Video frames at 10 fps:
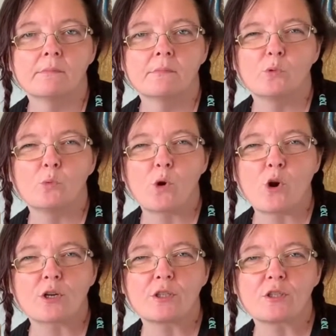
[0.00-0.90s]

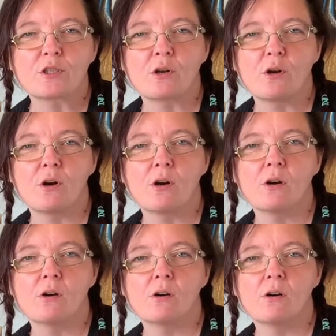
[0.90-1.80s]
works
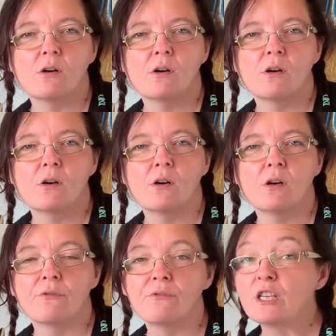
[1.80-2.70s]

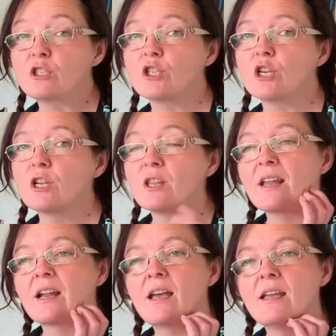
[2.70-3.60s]
of fiction that
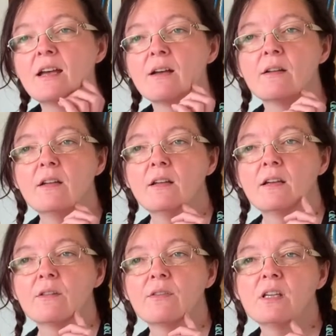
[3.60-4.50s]
I
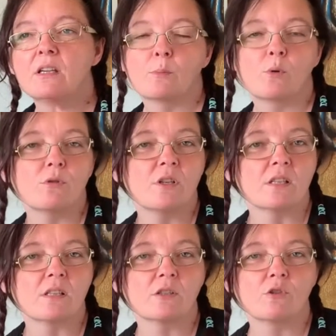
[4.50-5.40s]
think approaches
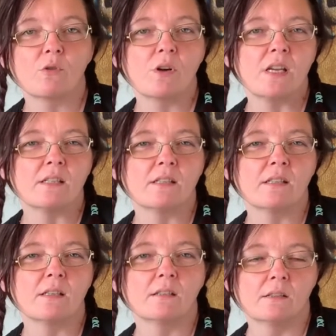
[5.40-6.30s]
stories in
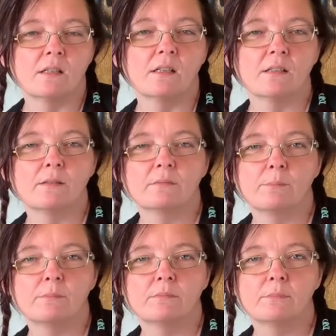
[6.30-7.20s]
a
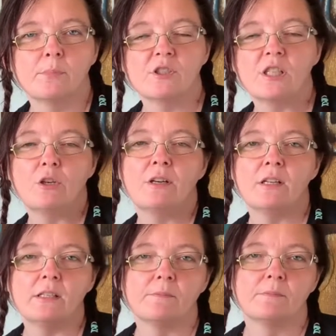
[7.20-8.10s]

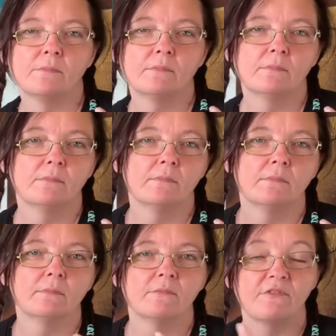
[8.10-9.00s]
particularly
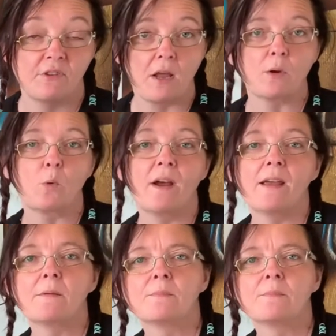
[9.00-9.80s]
fun way.